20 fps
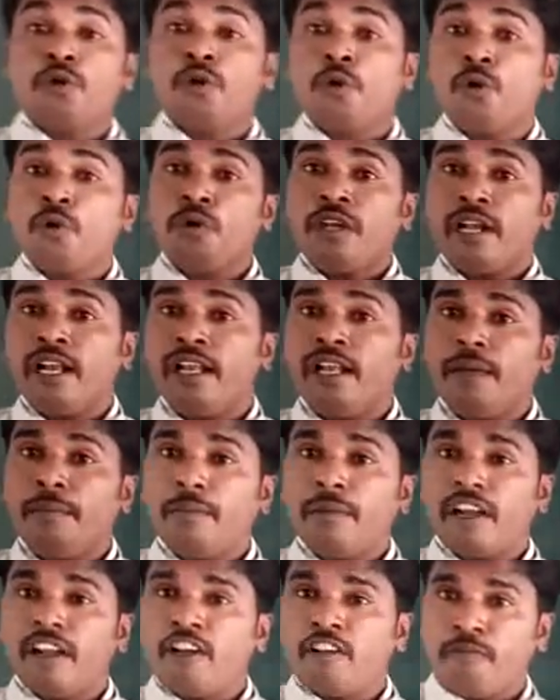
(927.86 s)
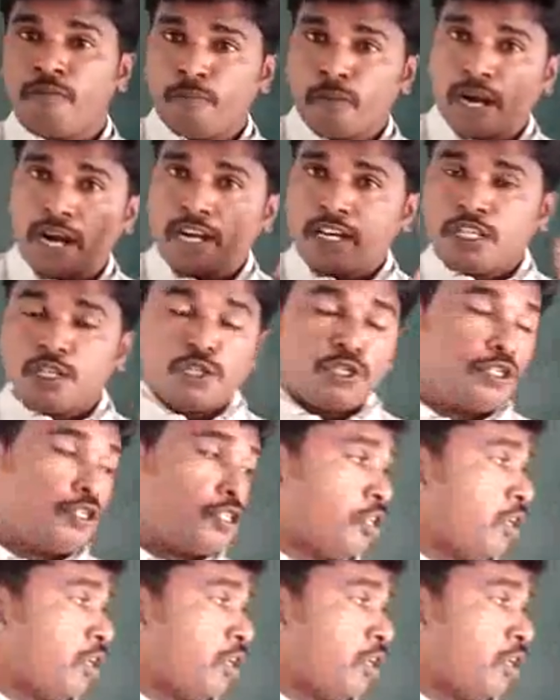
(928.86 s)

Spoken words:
Total number of parts, you